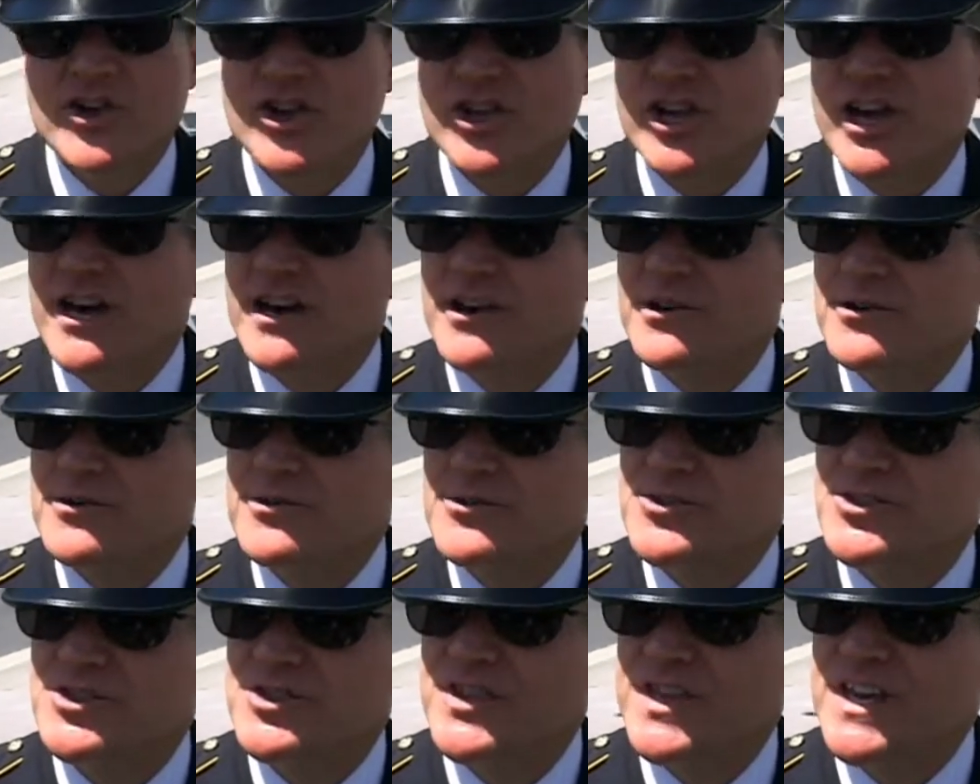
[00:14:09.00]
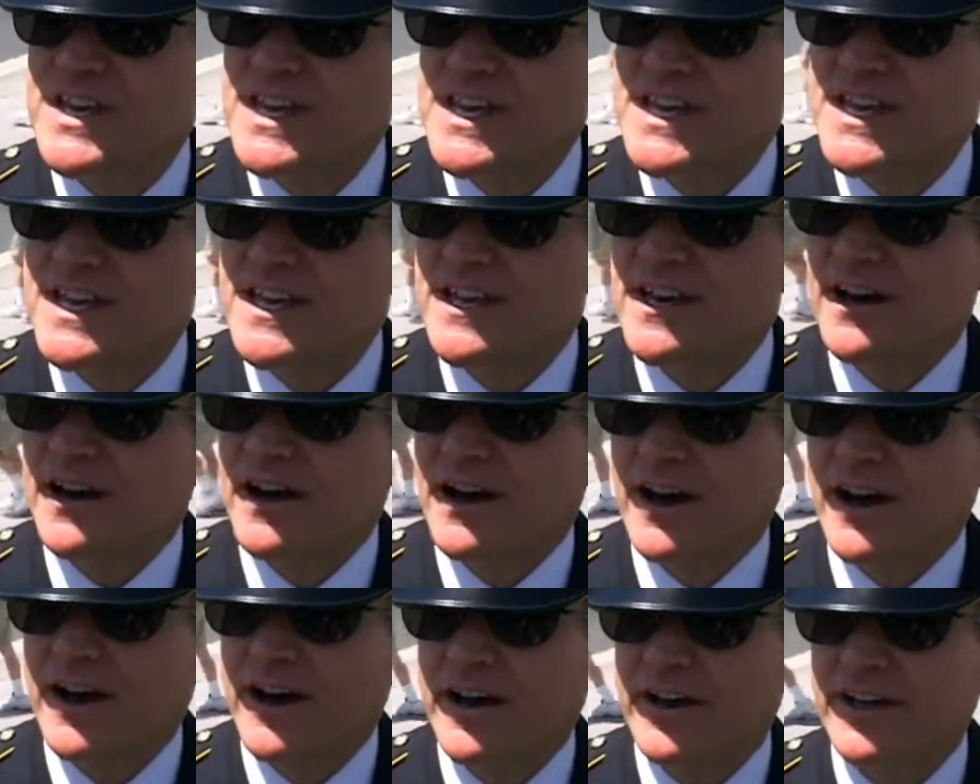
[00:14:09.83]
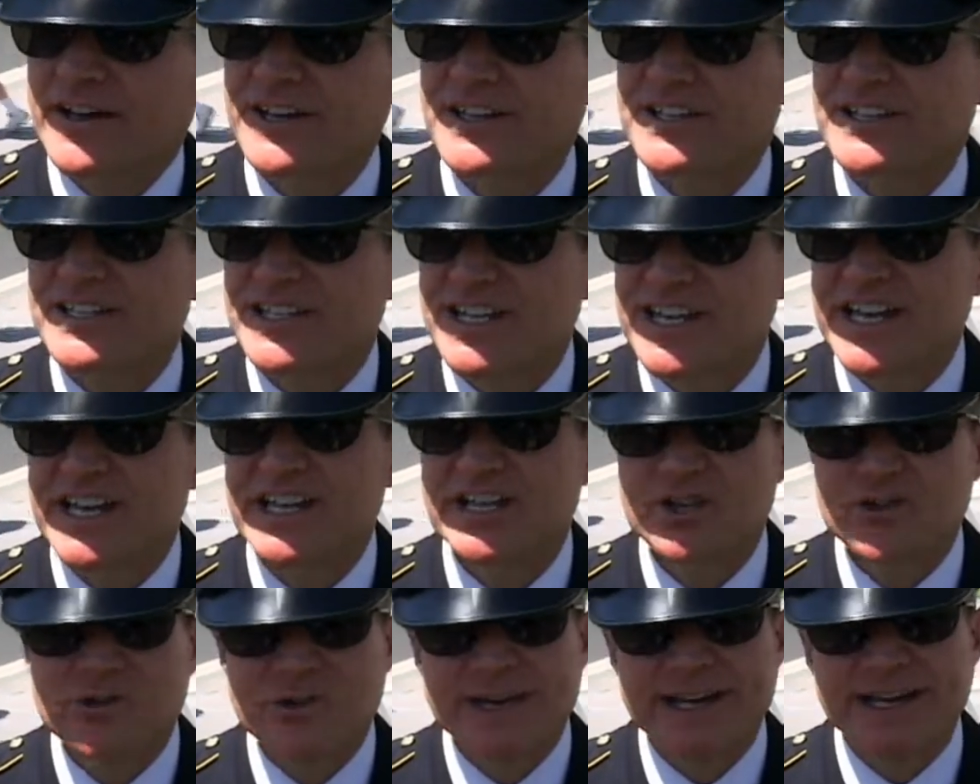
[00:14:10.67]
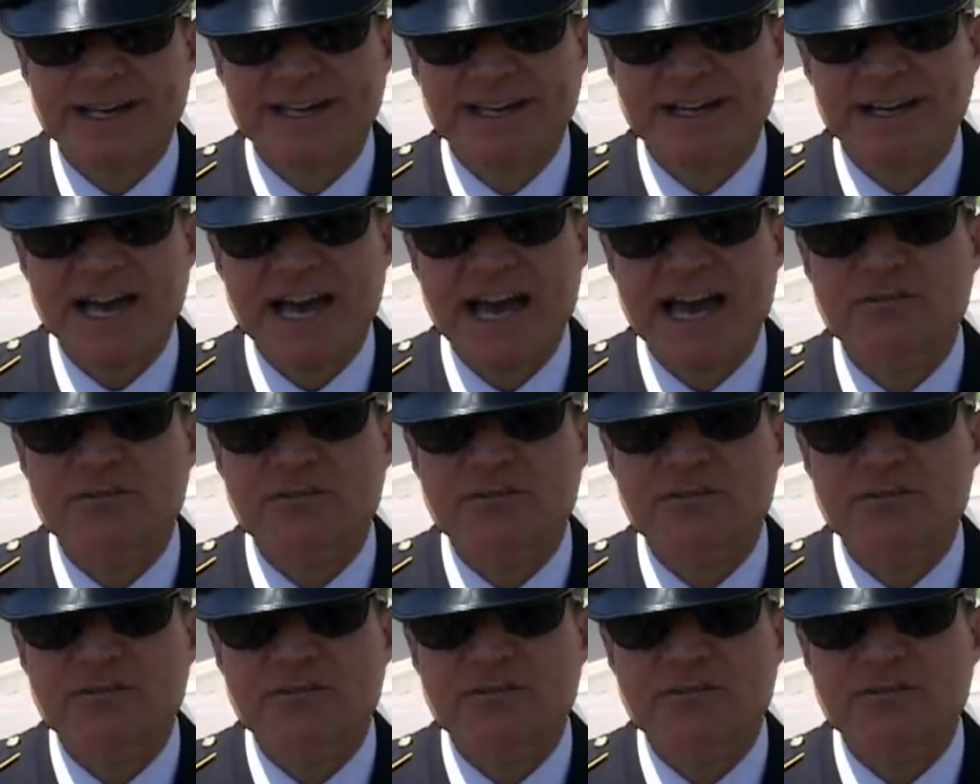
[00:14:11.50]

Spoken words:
shows the continuing